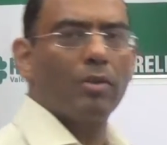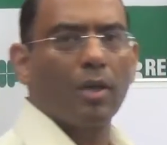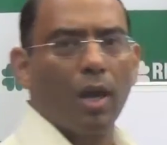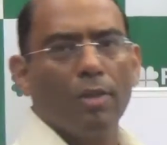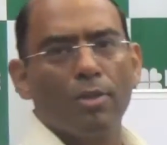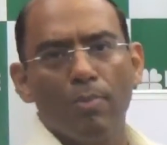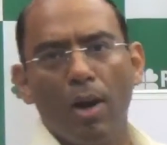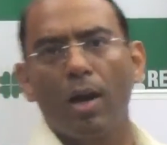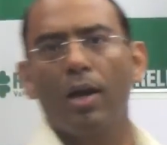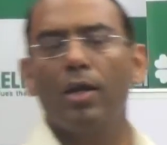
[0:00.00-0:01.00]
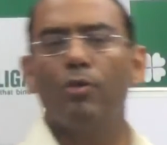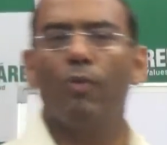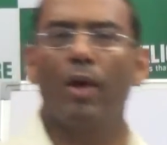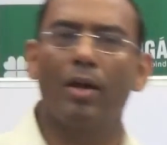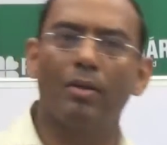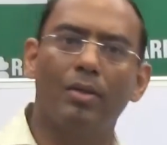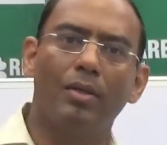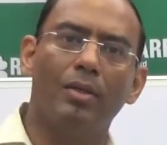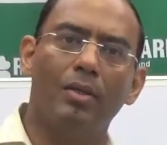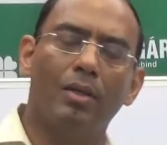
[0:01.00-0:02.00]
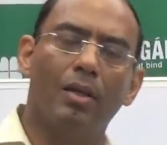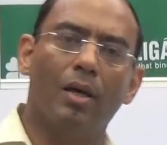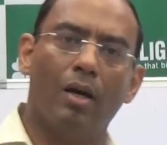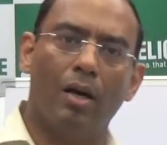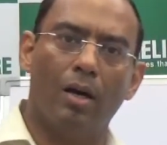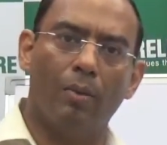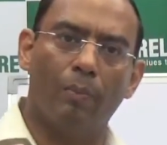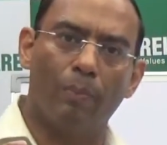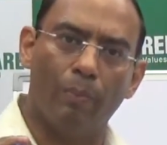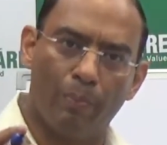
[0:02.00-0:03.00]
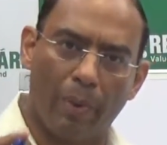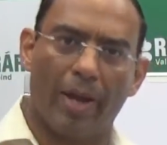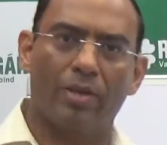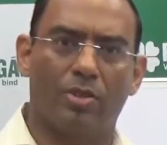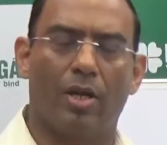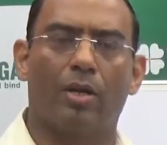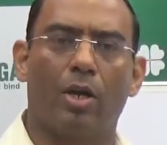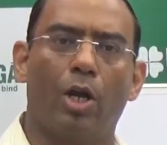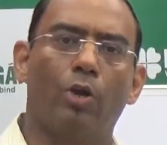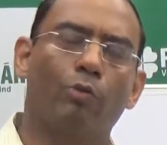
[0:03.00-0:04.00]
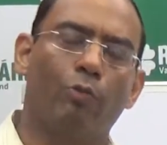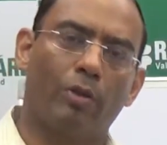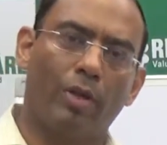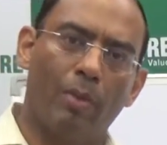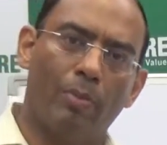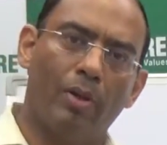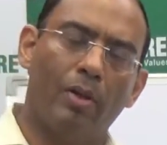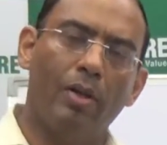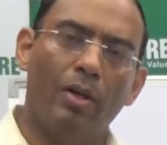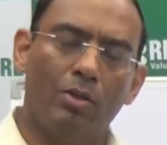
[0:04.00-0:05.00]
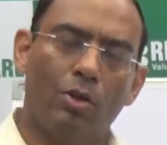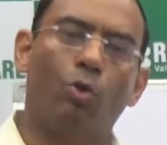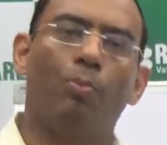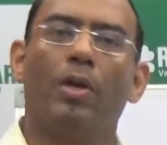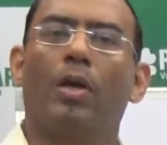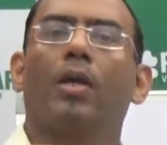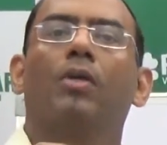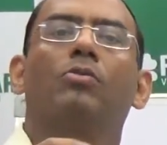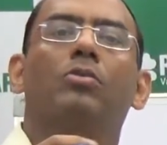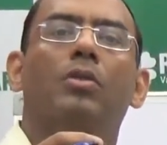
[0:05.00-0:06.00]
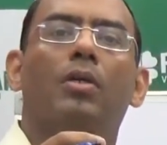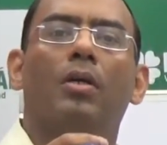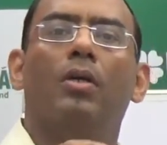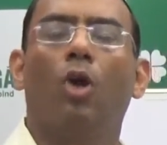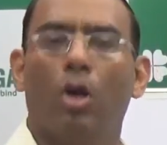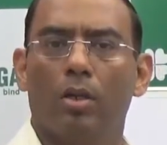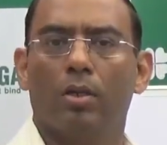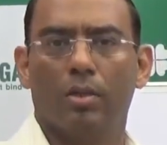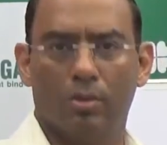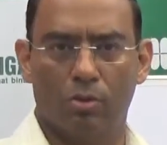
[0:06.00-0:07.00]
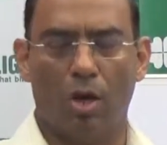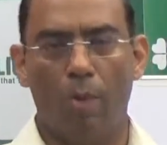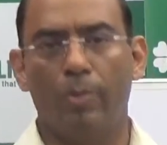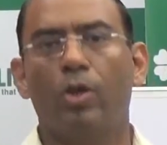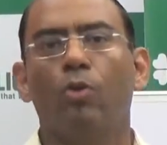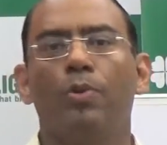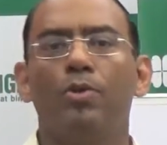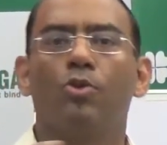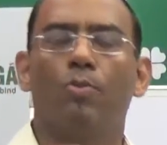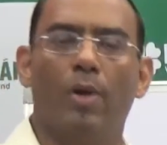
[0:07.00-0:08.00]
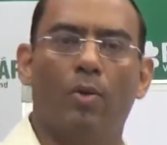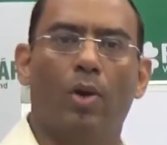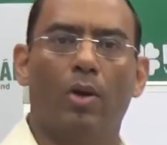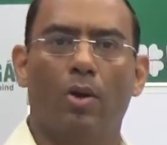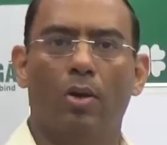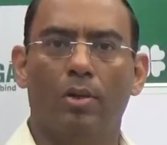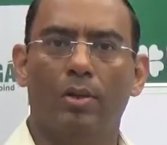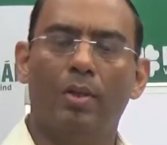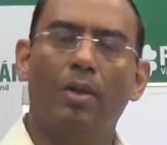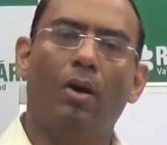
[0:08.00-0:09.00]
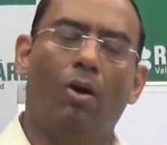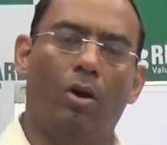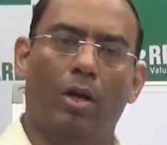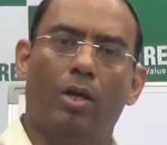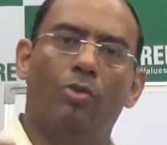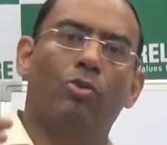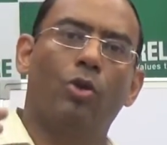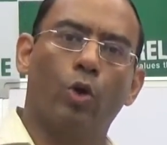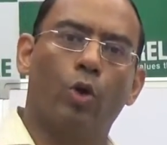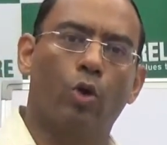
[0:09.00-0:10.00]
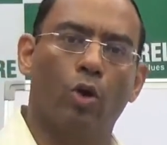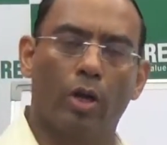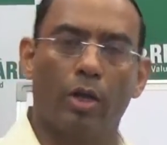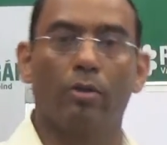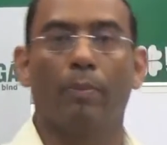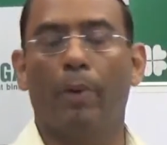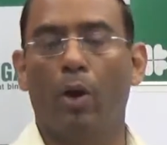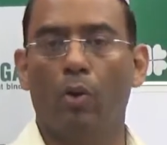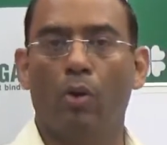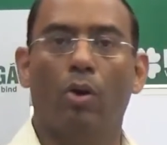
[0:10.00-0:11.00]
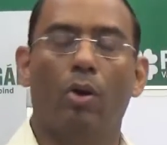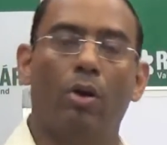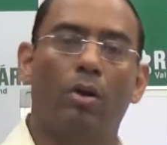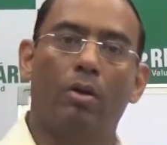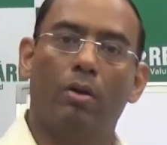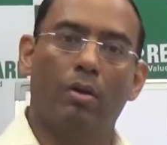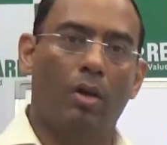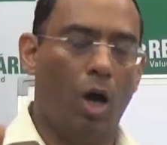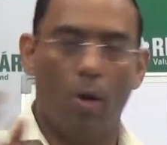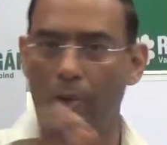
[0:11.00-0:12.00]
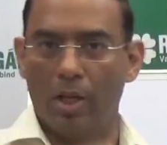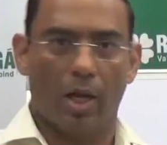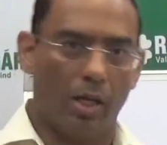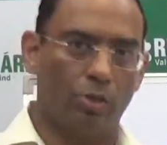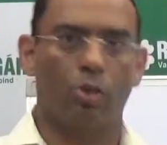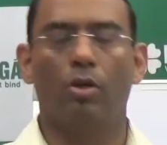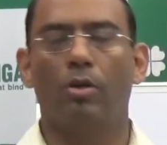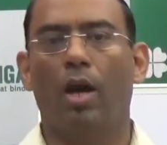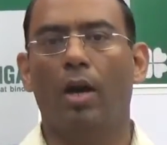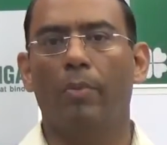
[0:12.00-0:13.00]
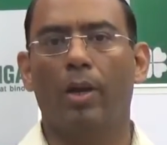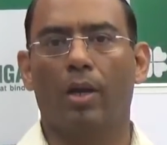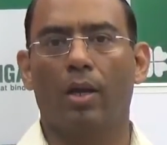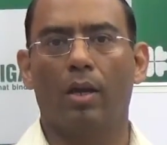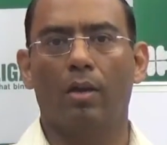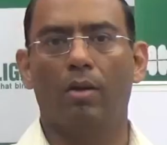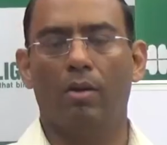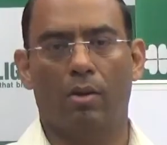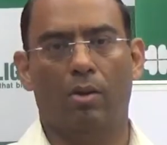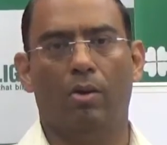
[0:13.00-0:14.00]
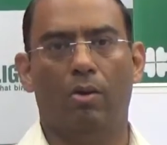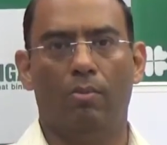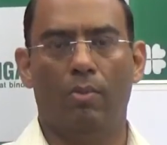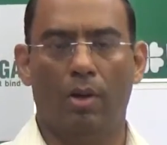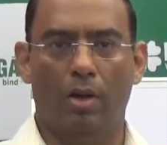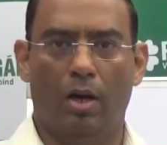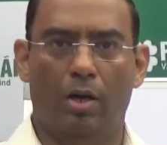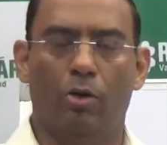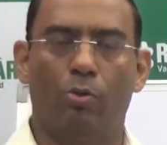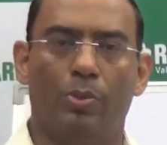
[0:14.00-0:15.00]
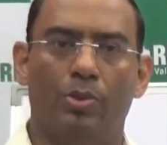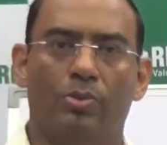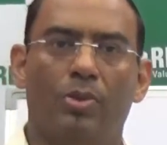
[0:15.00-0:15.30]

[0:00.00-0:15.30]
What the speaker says: and currency market is where the pairs get traded. So for example, the rupee against the dollar. So how many rupees should make $1? Or against the euro, or against the pound, or how many yen are making 100 rupees.